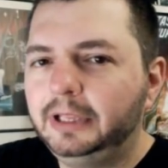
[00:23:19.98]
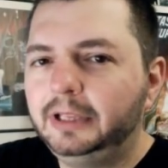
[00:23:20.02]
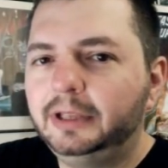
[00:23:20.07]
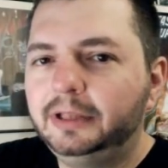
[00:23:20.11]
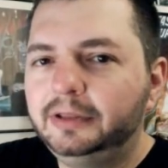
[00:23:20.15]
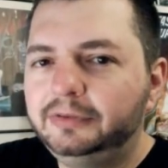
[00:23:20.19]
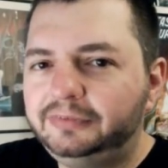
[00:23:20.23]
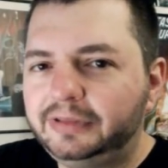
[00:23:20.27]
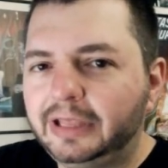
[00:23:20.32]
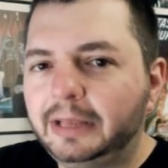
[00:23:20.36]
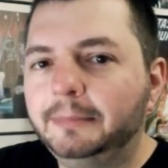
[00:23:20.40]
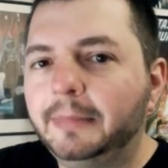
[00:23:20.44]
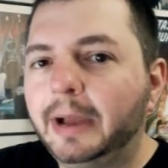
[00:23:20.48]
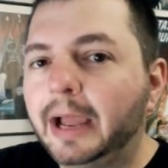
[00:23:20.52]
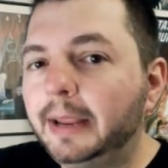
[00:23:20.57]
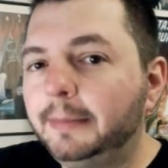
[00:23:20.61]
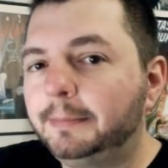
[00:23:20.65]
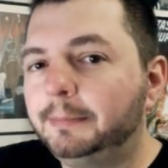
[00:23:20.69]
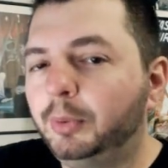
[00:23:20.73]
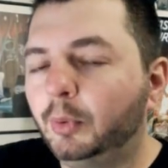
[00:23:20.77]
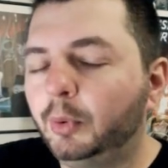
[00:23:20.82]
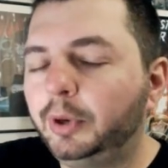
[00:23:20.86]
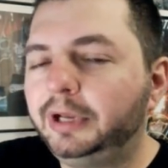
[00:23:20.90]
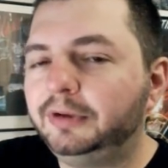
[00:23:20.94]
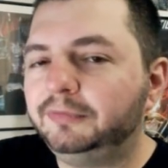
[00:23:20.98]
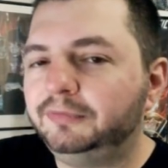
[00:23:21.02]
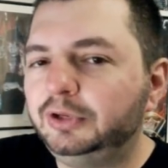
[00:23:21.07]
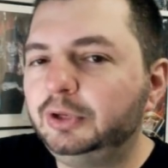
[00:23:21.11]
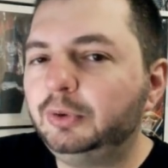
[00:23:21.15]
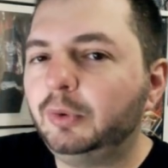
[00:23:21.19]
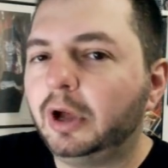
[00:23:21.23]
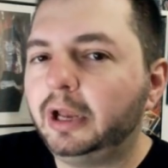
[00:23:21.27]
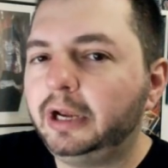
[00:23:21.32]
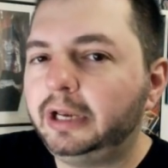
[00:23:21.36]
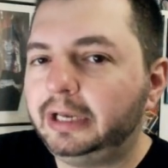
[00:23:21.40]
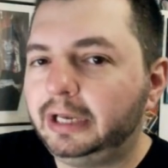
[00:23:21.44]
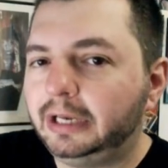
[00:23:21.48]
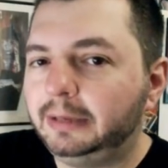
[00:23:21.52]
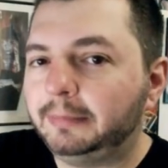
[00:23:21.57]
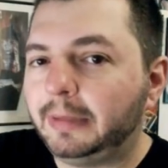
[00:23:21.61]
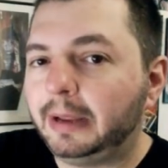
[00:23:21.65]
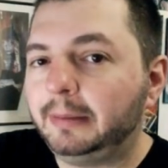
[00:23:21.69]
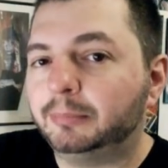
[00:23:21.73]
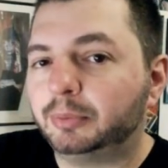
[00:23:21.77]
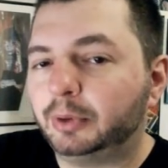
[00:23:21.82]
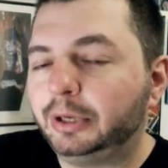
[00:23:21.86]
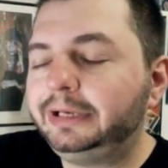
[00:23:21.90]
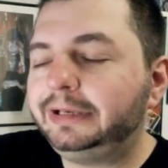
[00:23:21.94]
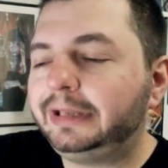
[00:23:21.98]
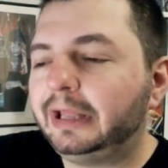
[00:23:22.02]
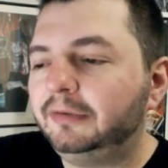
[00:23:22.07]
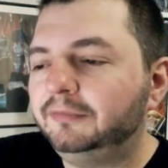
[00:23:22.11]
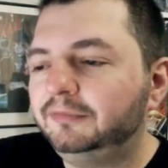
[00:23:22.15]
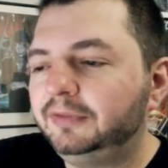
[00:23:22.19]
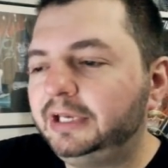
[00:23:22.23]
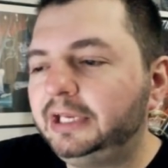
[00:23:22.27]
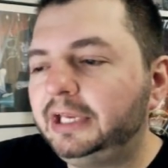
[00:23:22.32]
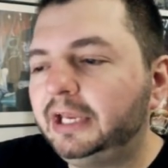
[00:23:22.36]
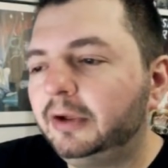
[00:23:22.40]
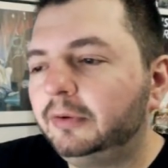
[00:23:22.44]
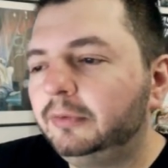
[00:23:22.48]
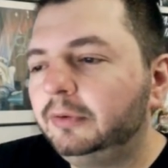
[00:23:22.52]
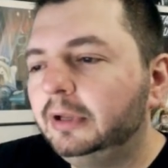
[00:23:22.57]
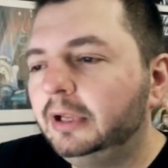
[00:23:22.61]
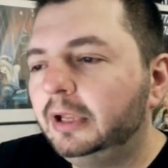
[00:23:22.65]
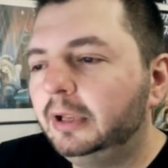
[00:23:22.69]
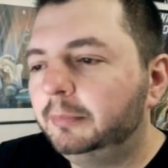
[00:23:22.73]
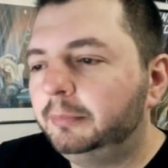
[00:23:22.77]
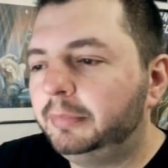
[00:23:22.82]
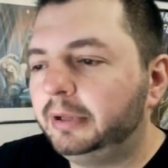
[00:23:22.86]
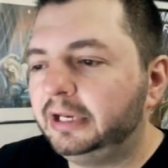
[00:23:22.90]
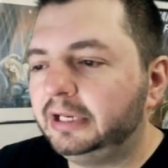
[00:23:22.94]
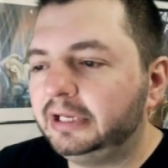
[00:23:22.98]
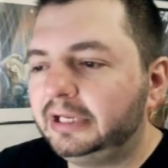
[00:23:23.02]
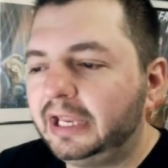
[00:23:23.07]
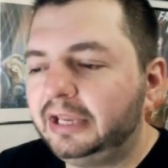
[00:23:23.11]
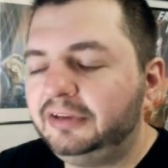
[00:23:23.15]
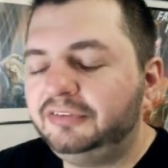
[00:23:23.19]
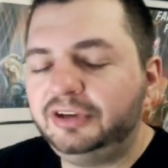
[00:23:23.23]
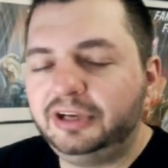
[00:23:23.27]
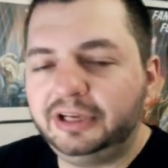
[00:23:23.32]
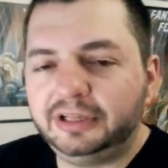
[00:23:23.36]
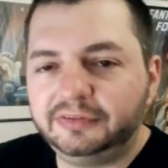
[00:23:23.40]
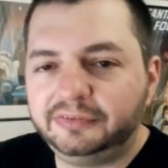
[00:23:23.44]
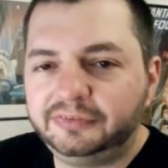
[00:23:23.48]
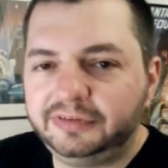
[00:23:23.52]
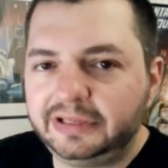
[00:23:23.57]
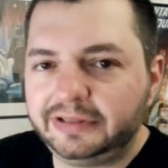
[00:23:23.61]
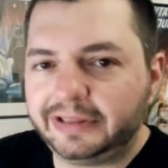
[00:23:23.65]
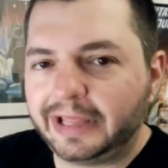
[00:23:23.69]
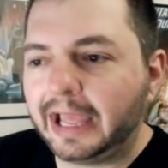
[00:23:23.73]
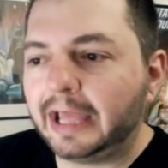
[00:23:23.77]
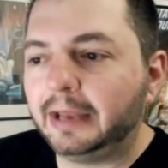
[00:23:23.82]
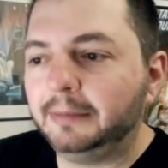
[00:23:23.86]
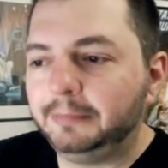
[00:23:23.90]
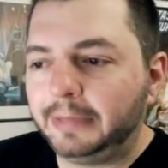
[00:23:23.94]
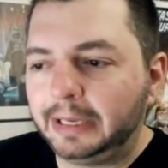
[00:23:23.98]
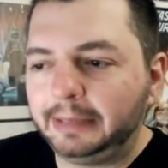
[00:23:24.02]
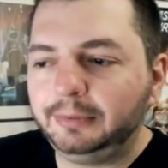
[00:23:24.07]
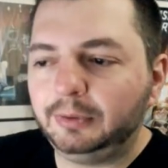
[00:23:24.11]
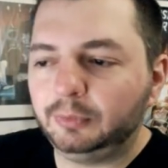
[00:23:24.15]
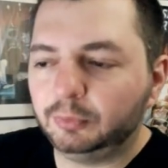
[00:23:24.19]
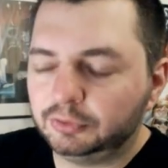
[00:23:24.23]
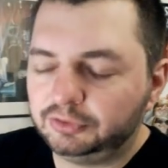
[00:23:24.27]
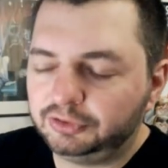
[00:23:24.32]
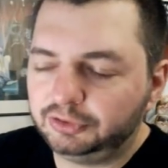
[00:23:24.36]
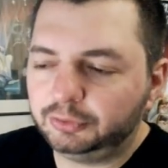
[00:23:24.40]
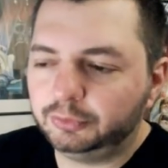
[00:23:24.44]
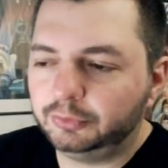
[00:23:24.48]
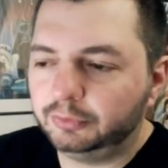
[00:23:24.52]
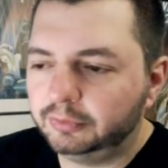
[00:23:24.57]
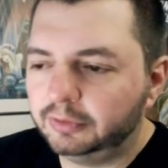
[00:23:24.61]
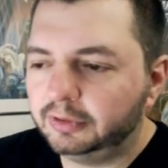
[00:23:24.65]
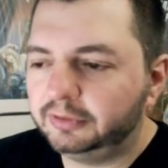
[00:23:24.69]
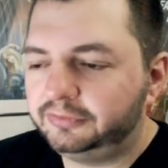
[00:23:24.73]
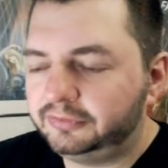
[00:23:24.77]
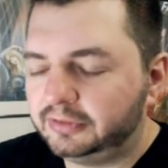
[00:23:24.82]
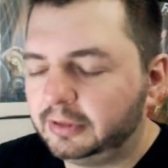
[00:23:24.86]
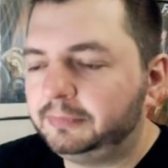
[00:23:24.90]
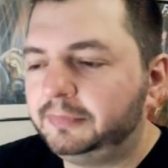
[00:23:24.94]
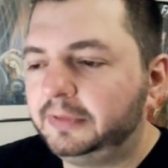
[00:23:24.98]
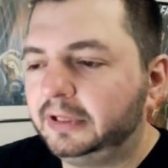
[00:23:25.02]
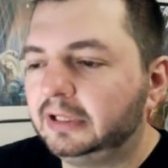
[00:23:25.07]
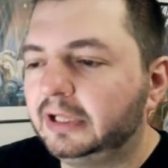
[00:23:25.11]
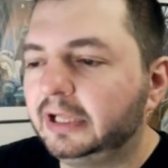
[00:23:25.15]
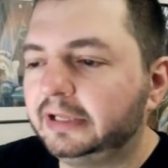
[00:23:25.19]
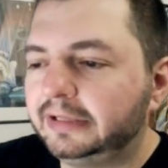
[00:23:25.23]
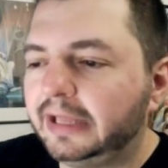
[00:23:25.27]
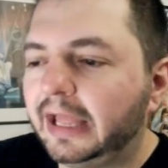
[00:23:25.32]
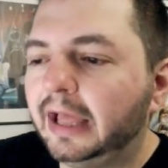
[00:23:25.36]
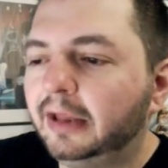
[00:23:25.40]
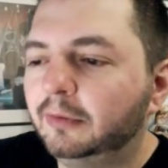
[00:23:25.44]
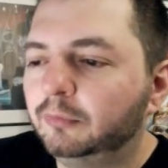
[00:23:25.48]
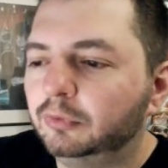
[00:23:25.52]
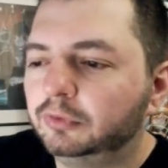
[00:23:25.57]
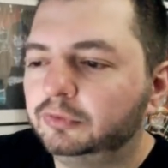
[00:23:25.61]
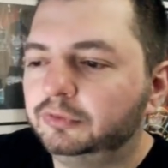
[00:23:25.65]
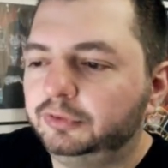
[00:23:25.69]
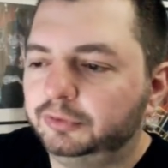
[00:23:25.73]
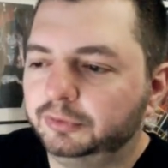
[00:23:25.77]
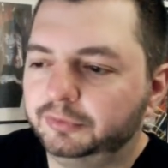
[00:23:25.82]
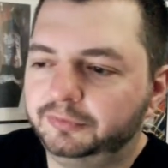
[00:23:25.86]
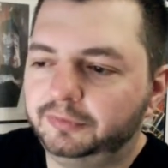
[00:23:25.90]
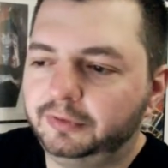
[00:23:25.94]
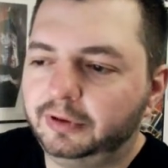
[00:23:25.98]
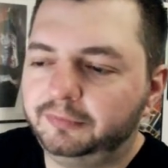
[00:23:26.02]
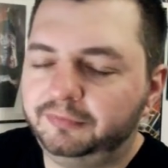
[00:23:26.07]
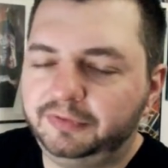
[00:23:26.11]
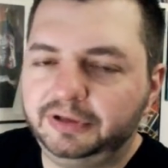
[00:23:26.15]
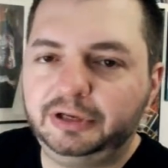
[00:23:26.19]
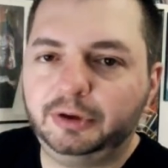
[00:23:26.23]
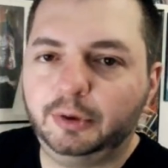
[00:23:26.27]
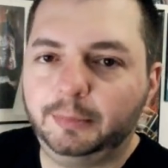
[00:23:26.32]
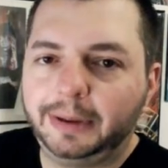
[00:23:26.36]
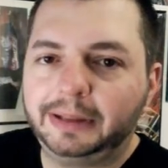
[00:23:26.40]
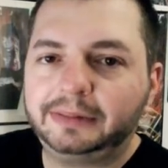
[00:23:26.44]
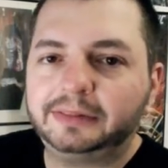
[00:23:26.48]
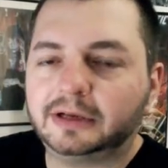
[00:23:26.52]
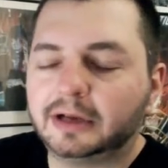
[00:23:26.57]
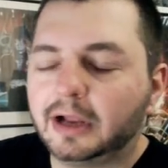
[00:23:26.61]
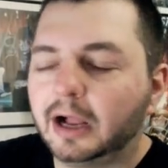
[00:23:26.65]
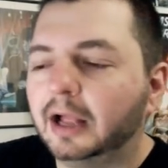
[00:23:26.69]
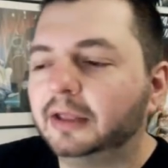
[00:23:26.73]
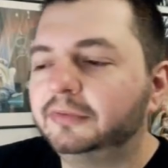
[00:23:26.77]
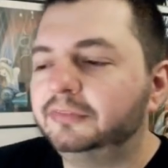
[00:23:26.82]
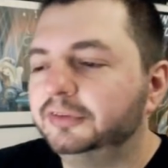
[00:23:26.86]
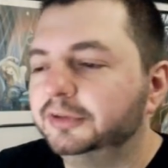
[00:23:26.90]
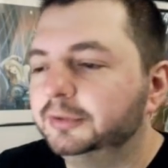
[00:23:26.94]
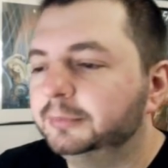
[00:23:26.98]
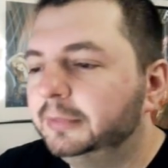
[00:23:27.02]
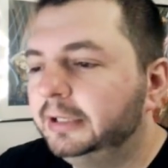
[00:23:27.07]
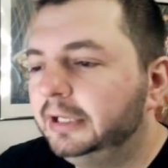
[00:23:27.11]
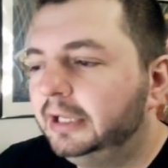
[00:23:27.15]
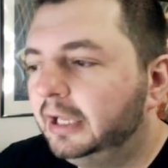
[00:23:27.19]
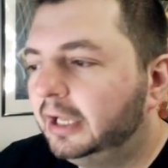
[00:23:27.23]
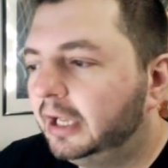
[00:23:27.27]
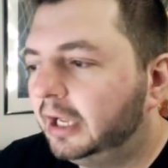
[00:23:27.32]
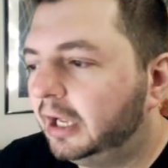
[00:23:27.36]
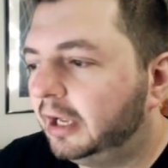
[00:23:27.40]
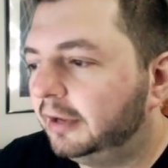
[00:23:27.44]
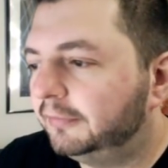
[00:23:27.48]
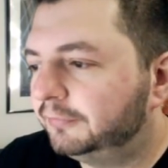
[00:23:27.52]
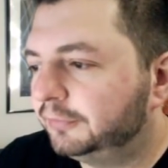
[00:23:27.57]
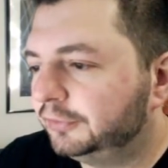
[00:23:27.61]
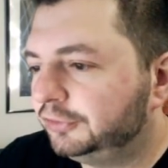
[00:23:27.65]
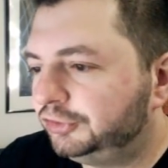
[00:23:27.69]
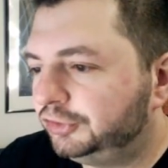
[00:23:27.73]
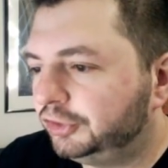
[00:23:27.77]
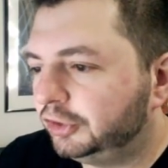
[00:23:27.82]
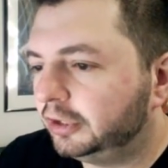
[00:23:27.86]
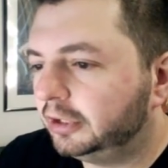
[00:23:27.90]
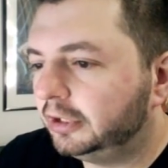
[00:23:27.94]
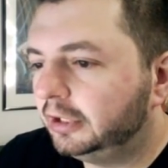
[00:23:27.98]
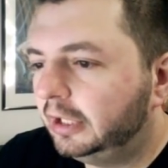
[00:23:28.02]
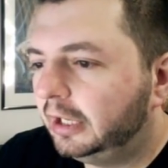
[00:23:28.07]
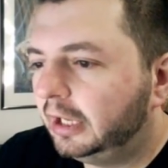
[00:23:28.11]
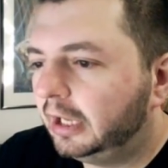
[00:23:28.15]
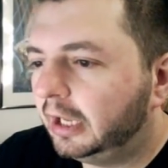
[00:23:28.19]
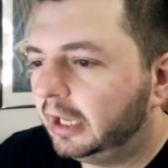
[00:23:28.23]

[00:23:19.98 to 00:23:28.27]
said my point of view on it in my breakdown video, but in case you didn't see that, maybe we'll do something like that. We'll do a video about the costume for sure.